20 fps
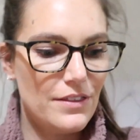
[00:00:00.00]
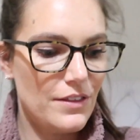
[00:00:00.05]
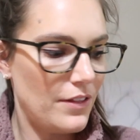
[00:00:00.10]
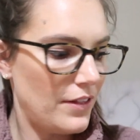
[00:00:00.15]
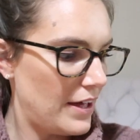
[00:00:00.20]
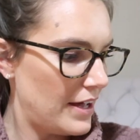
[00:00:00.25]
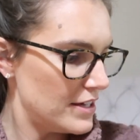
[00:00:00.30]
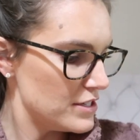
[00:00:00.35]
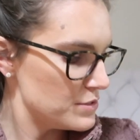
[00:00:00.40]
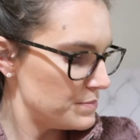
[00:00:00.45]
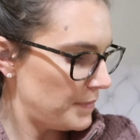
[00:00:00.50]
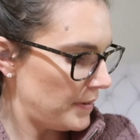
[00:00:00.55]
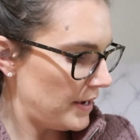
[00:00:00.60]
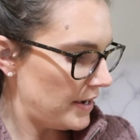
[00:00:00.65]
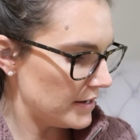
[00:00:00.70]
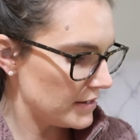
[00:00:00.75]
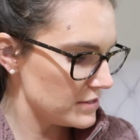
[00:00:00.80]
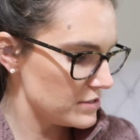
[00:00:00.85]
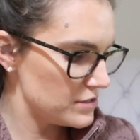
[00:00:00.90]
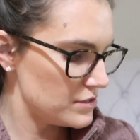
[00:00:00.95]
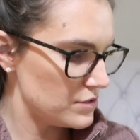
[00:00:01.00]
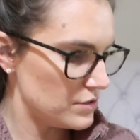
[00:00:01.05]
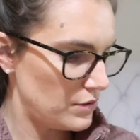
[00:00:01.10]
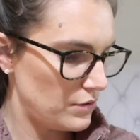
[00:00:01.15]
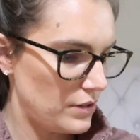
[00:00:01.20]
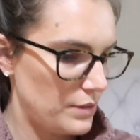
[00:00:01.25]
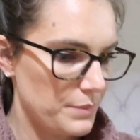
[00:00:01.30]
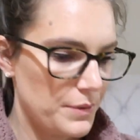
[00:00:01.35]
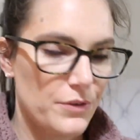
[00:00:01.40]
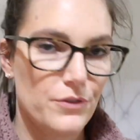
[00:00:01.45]
the last box. So
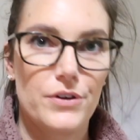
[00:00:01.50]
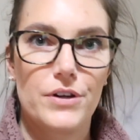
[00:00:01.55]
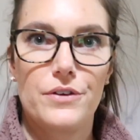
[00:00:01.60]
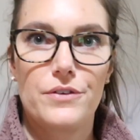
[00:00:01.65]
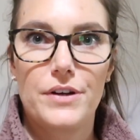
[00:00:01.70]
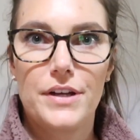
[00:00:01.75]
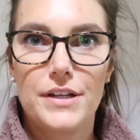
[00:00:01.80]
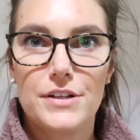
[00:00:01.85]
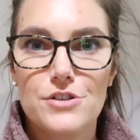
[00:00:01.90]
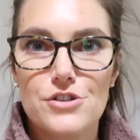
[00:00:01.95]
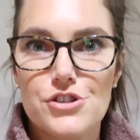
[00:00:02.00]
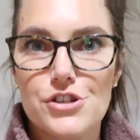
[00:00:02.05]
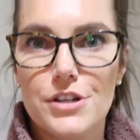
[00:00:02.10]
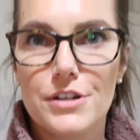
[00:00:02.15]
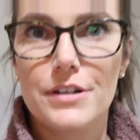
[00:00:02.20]
let me rearrange.